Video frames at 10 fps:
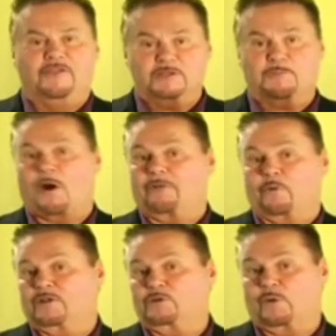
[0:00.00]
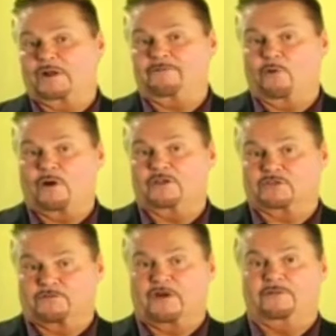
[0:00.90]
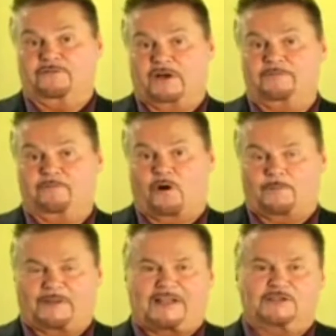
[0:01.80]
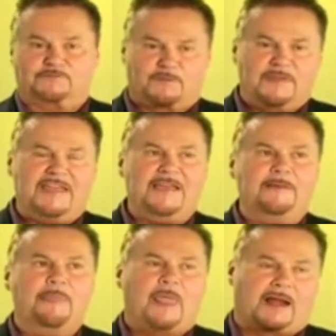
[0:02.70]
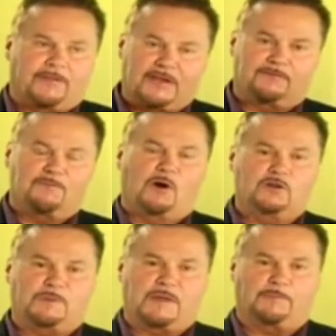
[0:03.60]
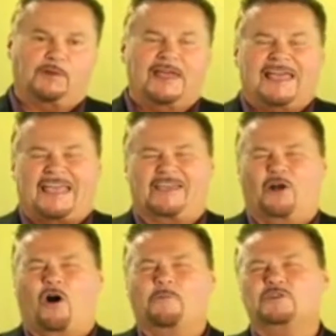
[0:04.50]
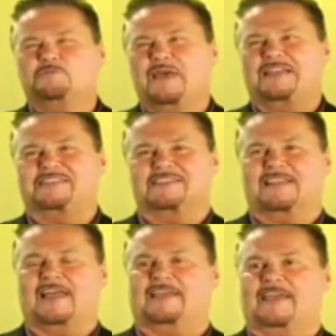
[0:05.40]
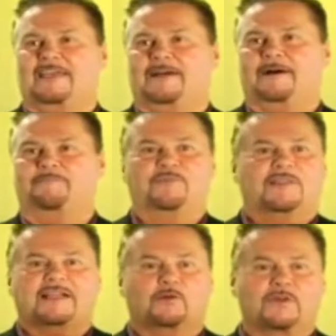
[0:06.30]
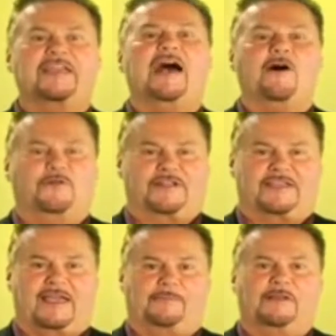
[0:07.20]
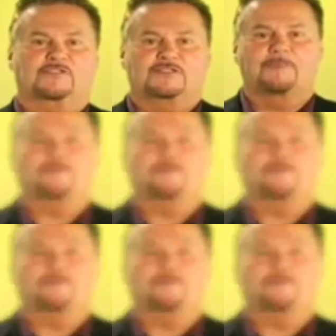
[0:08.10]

And this part of One24 is the fun, fun part because for me, and I think for most people, it almost makes this like a um, like a reality game. It's